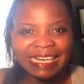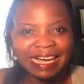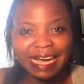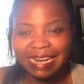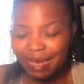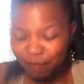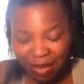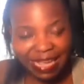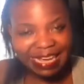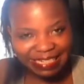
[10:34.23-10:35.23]
and
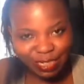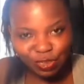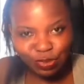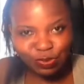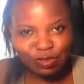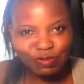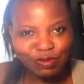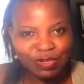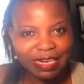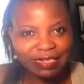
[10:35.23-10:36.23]
paying attention to the
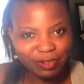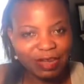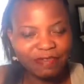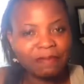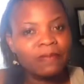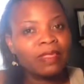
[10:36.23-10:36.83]
road and driving.